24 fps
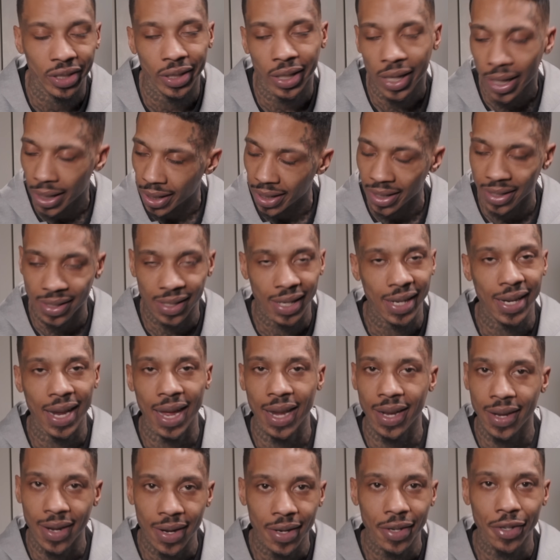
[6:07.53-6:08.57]
Yeah, this ain't got
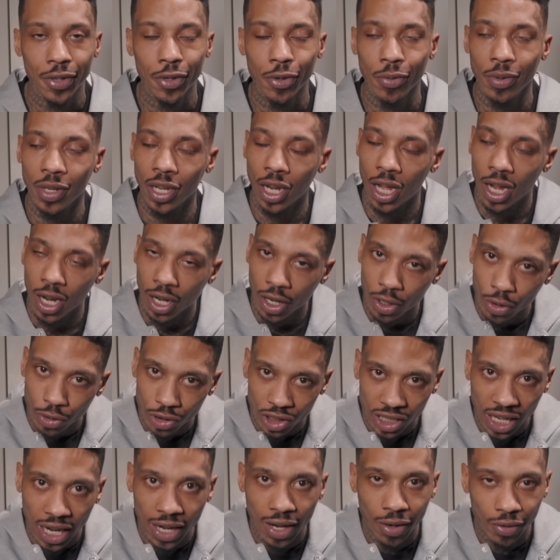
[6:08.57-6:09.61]
nothing to do with Lago.
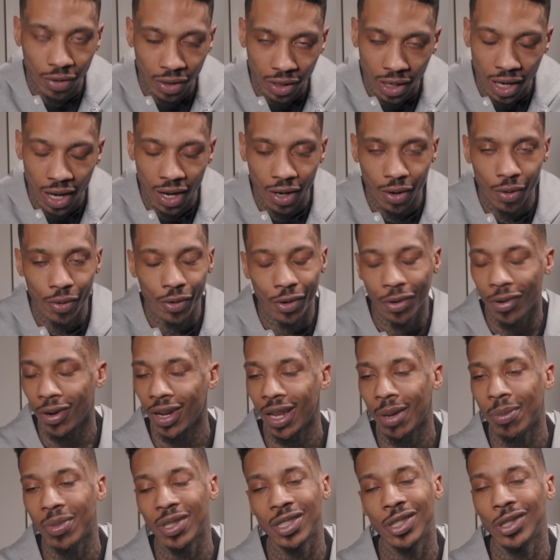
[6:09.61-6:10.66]
Shout out to Lago and all
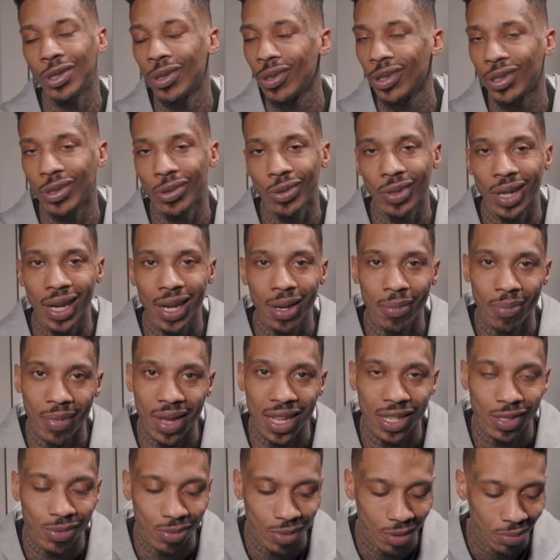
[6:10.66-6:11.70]
that. But George, you can't
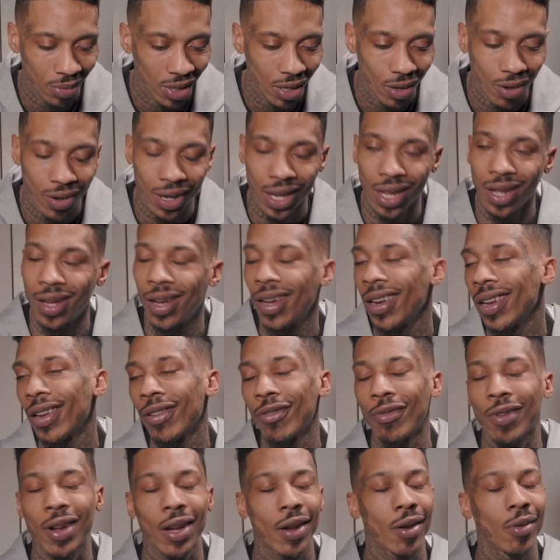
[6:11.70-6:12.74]
mess with me. All that hundred
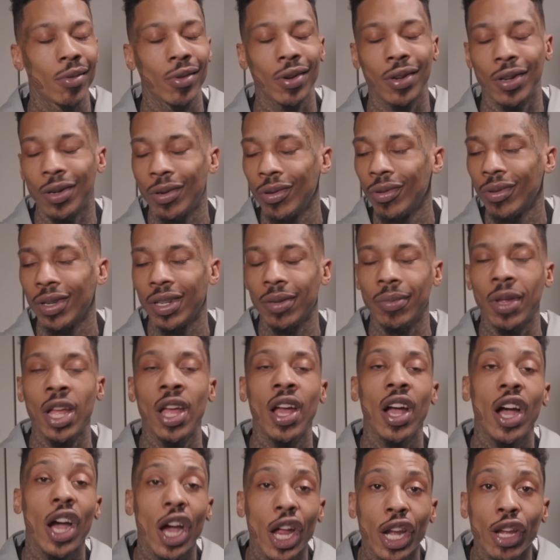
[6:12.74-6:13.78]
round going,
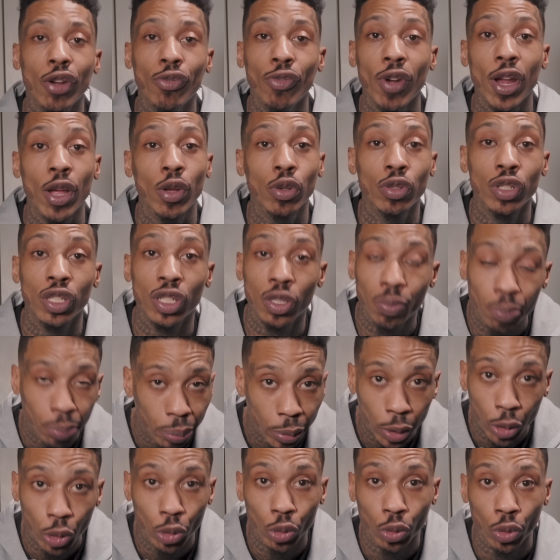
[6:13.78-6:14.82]
hundred round
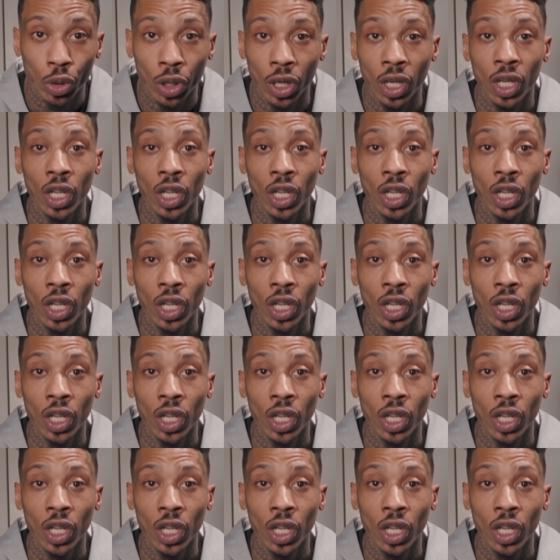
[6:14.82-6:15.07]
spoon.